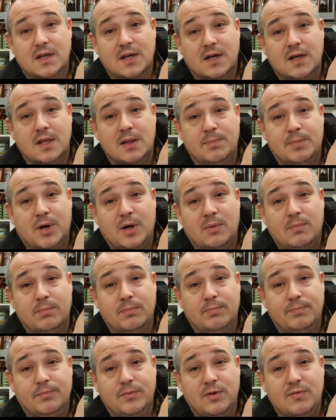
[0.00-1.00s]
And at the
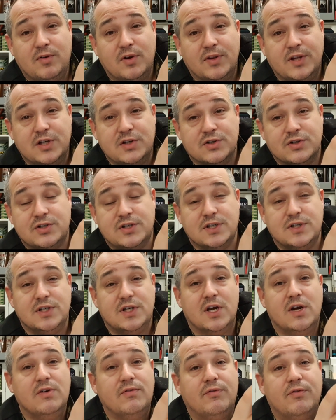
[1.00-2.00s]
bottom, you've got the adjuster to
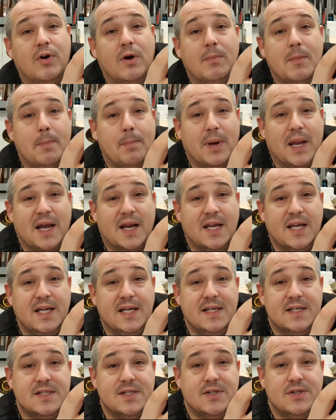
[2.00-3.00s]
go from black
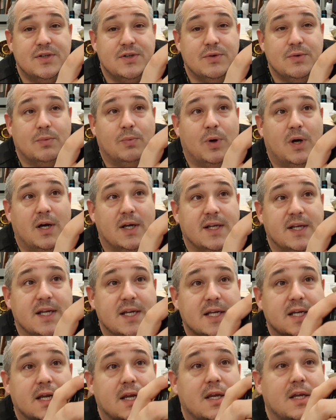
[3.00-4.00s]
heat to white
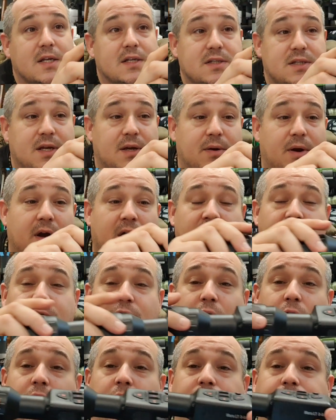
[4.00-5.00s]
heat. So
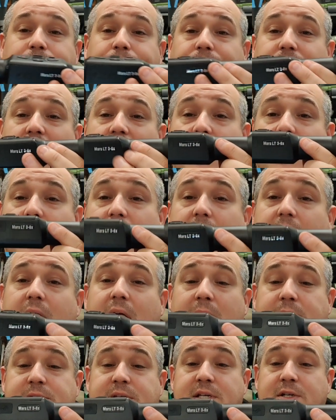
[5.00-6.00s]
overall,
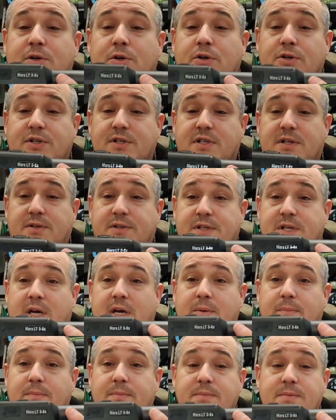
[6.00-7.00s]
absolutely gorgeous little
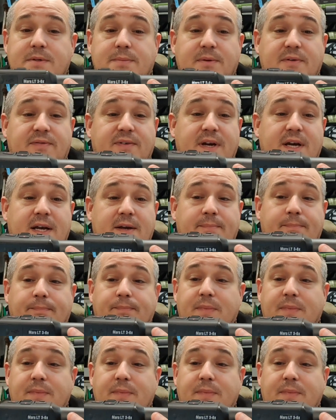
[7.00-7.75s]
scope, to be fair.